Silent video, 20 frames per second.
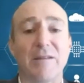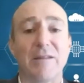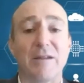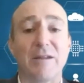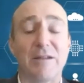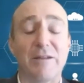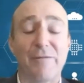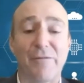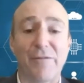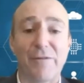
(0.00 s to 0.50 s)

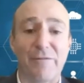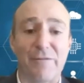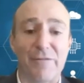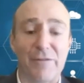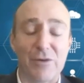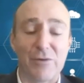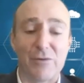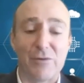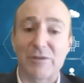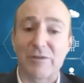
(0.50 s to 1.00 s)
different
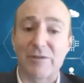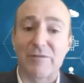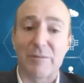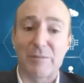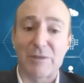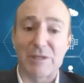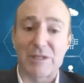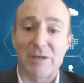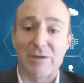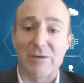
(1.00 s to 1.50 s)
views of the
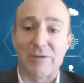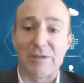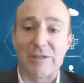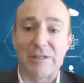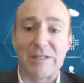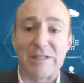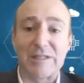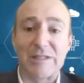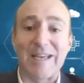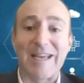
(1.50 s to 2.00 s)

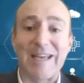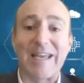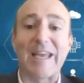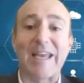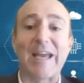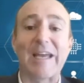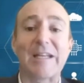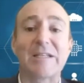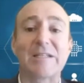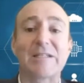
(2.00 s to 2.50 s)
personas
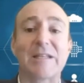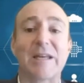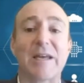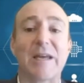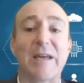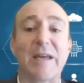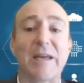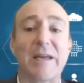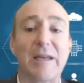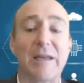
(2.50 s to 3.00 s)
against
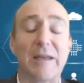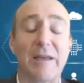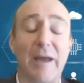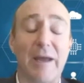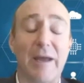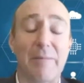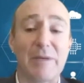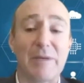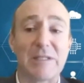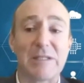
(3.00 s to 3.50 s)
a
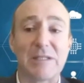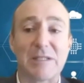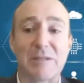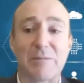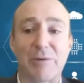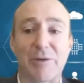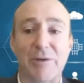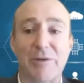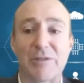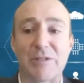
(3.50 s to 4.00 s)
business
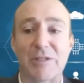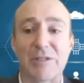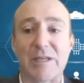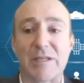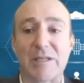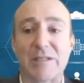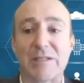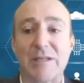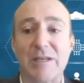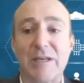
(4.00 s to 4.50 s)

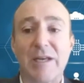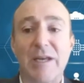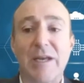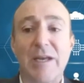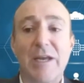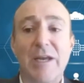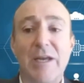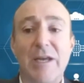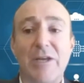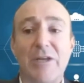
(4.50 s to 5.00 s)
process,
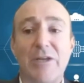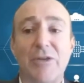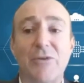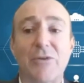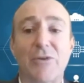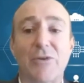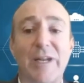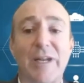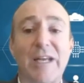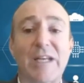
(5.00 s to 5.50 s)
you
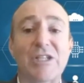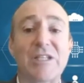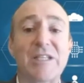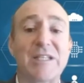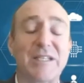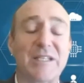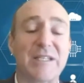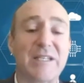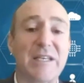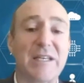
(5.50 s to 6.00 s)
can actually
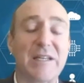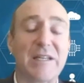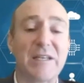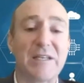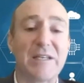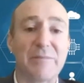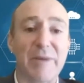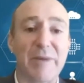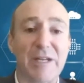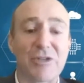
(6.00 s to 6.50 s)
see these
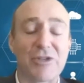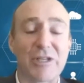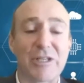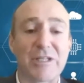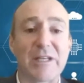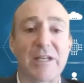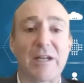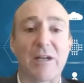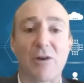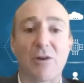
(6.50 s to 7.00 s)
metrics
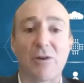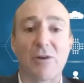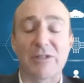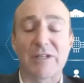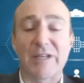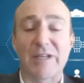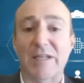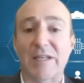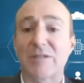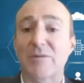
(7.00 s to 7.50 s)
in
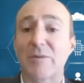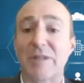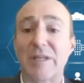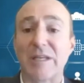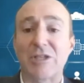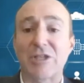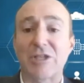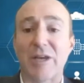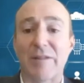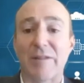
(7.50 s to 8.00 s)
context with
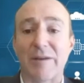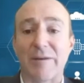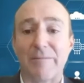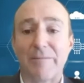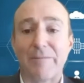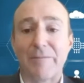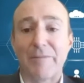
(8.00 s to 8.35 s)
each other,